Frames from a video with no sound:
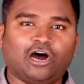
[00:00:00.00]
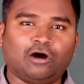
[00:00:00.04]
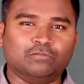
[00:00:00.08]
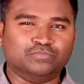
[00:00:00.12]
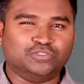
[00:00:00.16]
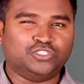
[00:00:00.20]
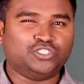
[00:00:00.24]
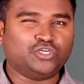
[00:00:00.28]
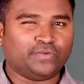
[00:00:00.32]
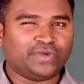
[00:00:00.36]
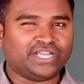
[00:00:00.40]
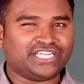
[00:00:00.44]

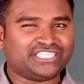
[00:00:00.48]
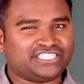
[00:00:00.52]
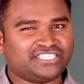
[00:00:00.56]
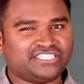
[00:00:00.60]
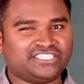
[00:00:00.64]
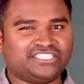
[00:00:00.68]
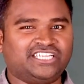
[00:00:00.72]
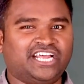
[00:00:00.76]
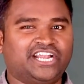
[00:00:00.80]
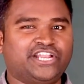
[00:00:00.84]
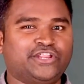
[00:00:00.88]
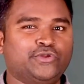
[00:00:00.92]

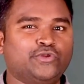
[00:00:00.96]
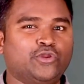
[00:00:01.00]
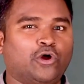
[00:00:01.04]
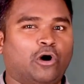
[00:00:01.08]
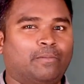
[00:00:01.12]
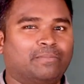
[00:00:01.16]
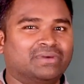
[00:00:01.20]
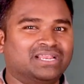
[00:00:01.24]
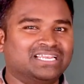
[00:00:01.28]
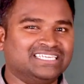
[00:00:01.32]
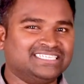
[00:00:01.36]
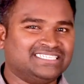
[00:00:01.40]
observations that you
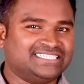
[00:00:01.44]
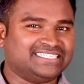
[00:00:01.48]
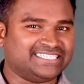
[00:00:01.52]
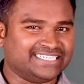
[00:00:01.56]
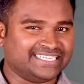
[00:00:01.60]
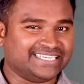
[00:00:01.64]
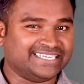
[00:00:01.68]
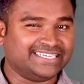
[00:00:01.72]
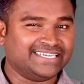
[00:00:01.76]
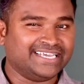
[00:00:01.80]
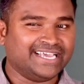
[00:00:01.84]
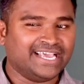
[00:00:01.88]
normally
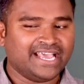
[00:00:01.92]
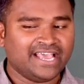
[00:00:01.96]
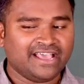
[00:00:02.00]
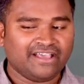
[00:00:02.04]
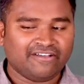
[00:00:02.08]
see